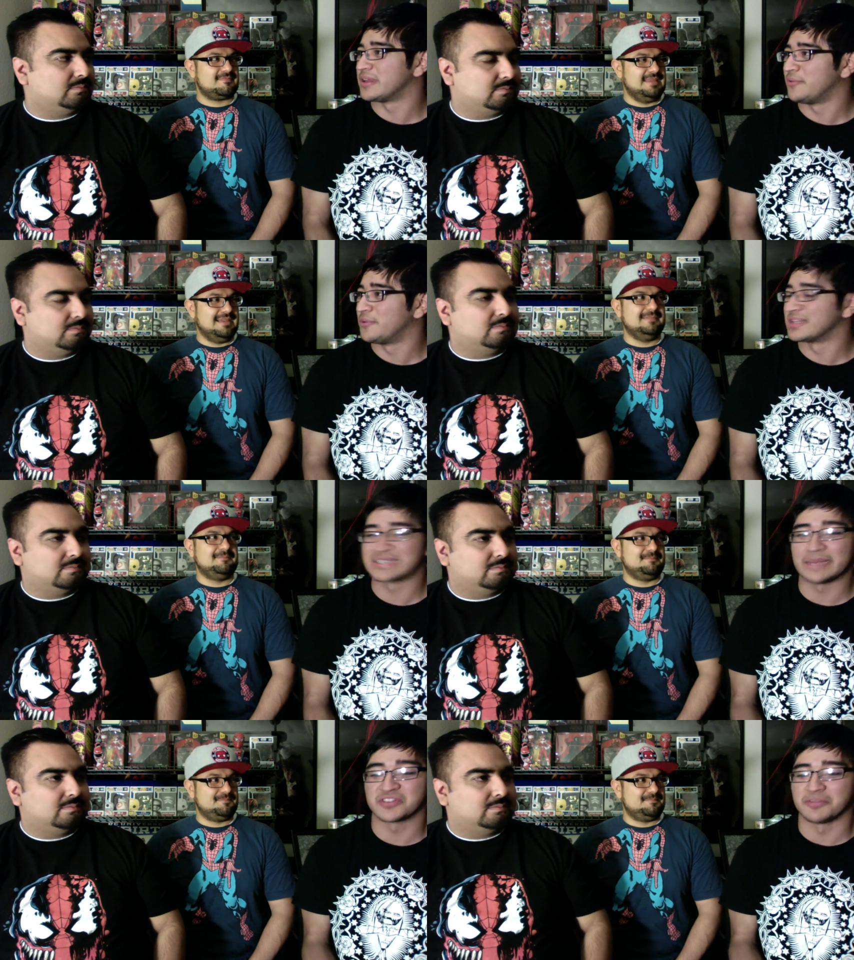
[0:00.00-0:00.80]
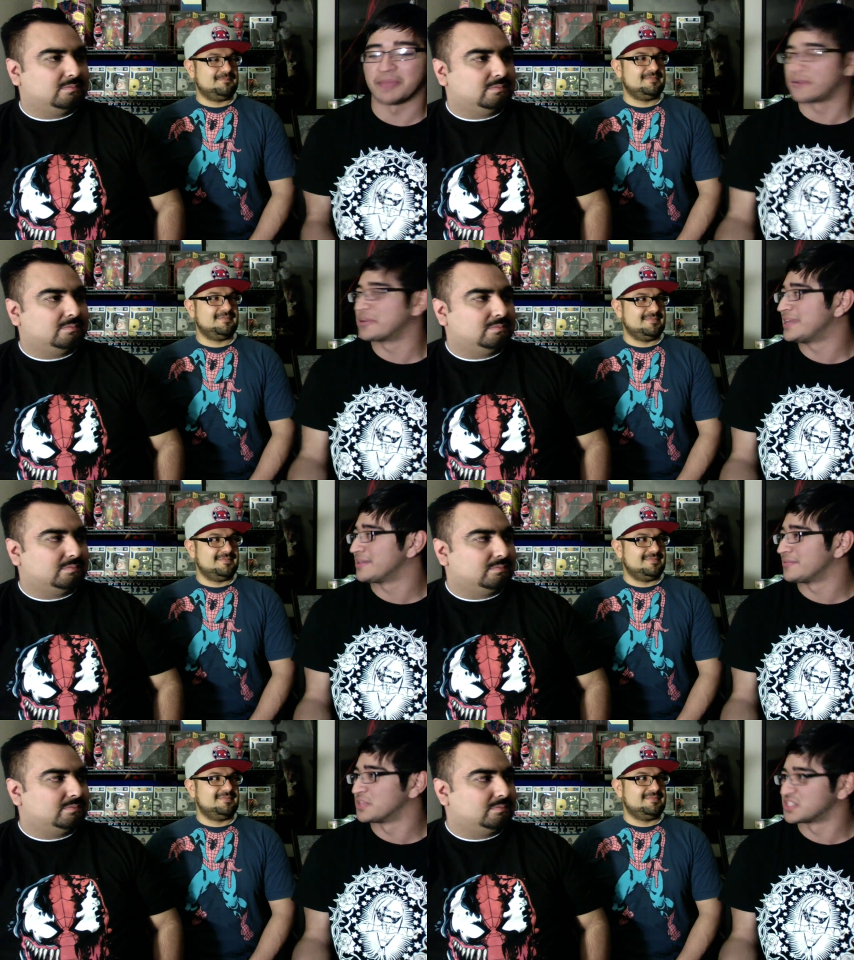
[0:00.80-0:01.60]
Speaker 1: Yeah, with the exception of Michael Keaton,
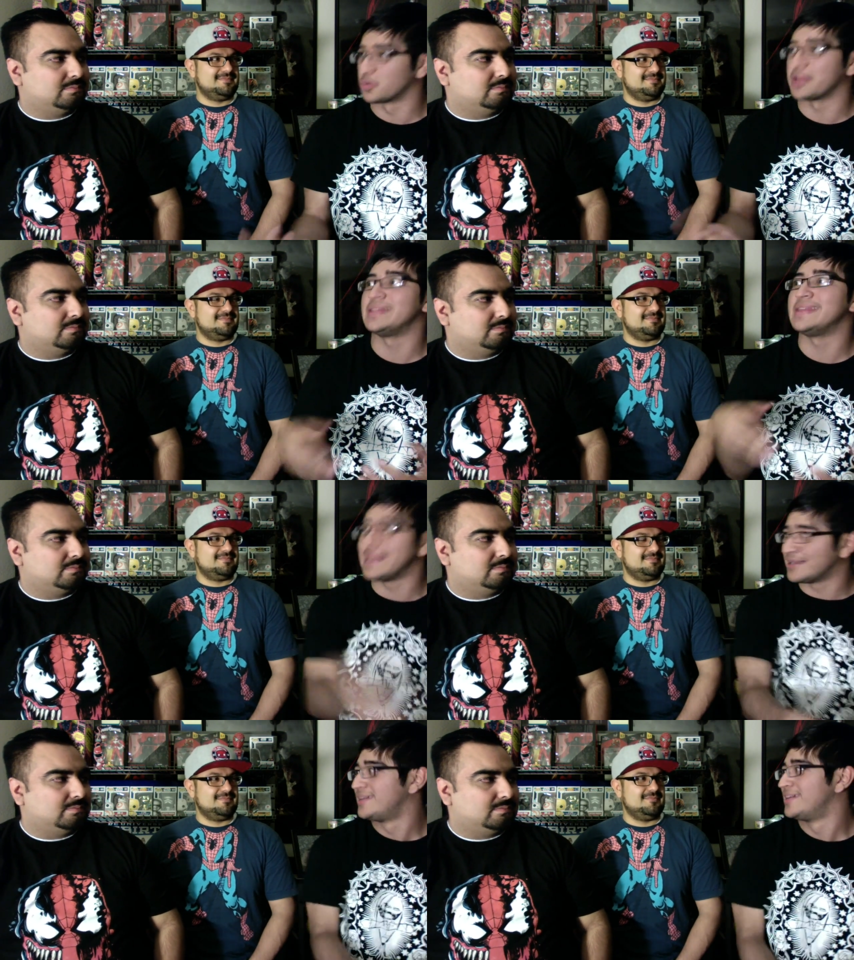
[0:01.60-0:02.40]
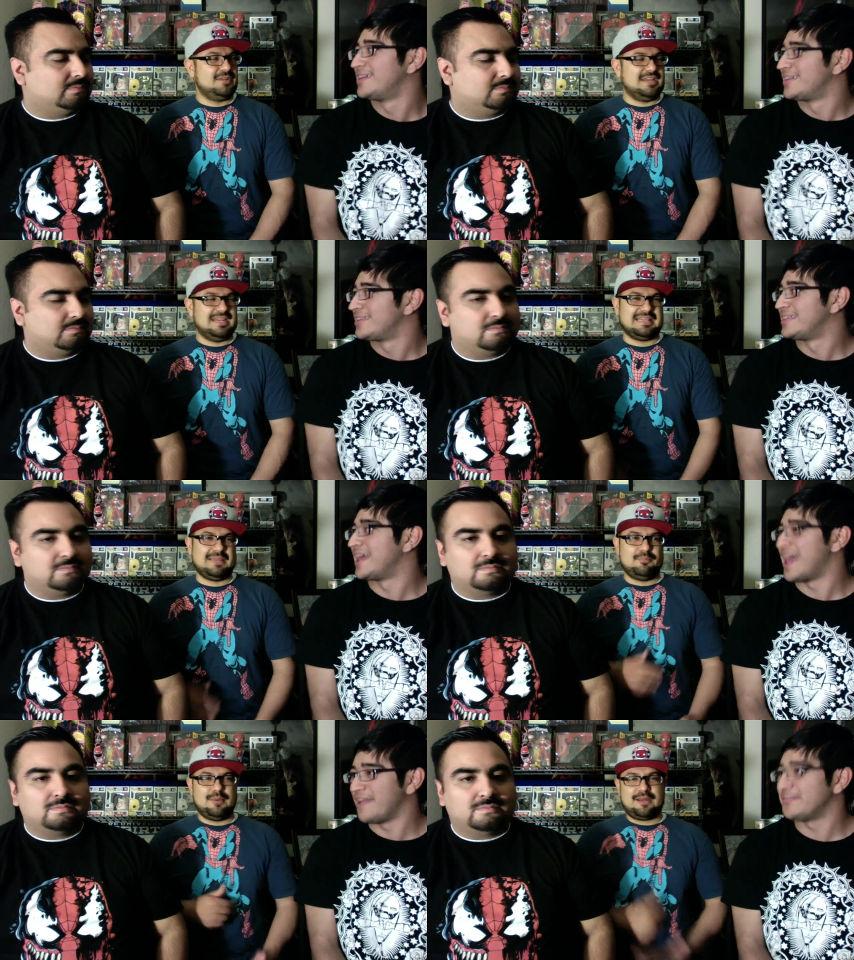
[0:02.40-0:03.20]
which is where you need we get like
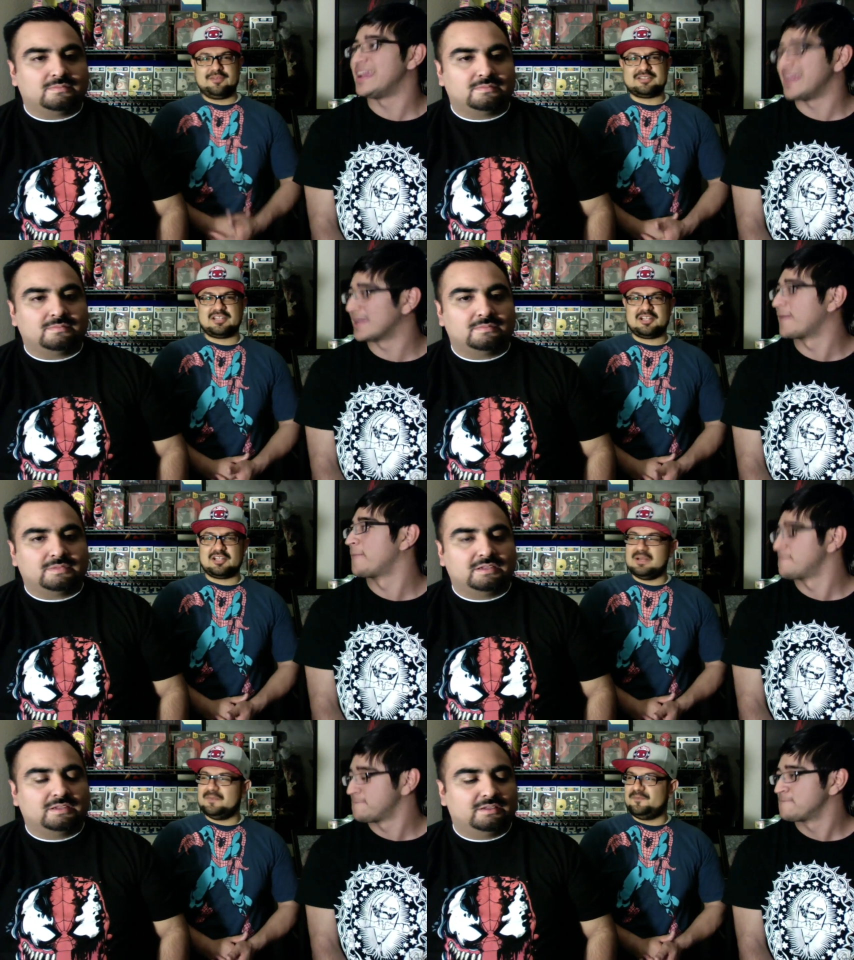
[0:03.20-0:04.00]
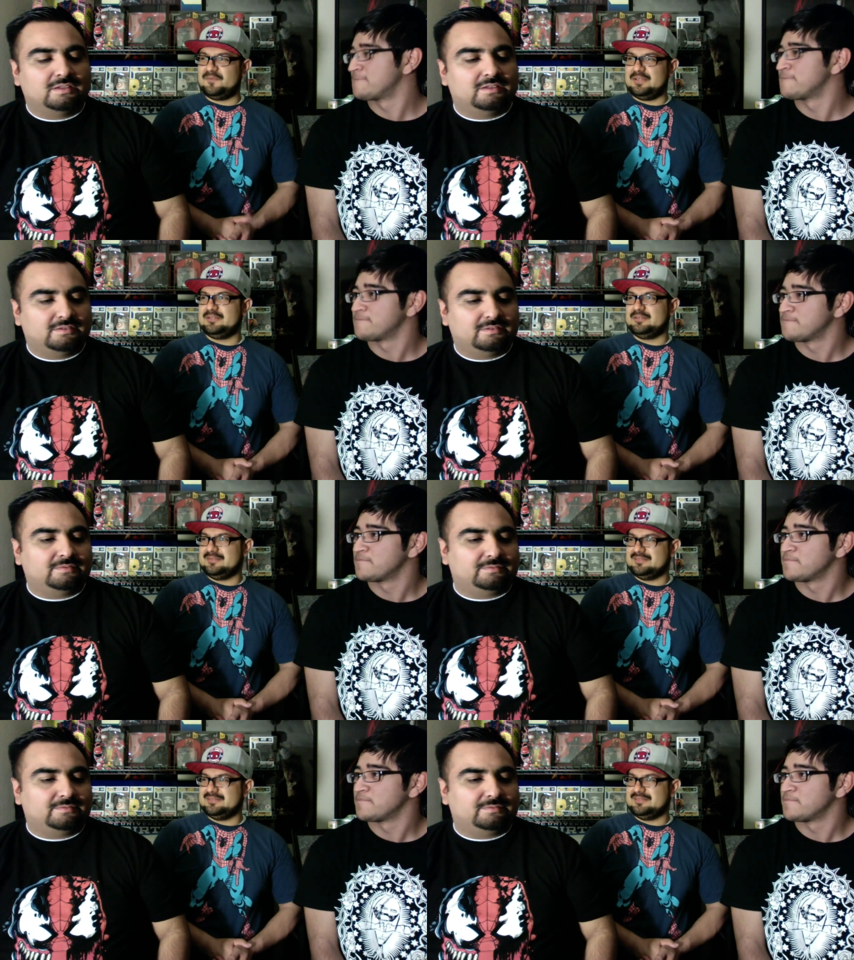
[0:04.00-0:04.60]
that Breakfast Club feel